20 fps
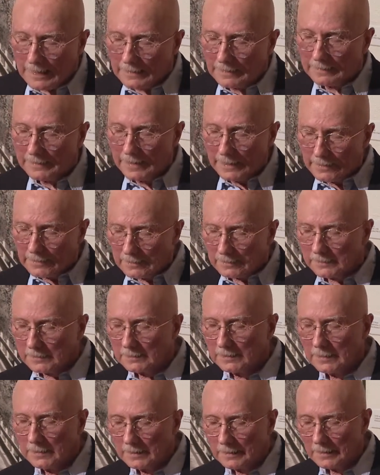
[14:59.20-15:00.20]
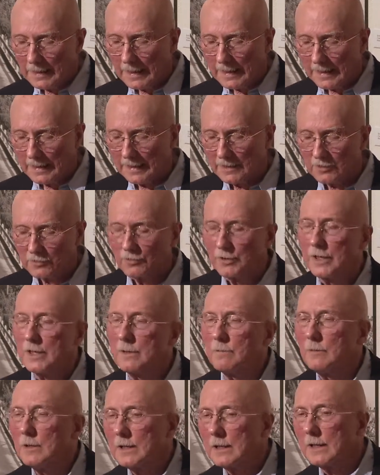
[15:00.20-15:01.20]
The other uh,
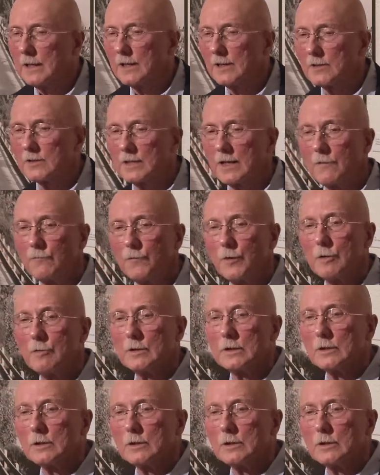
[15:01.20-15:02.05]
extreme is if we would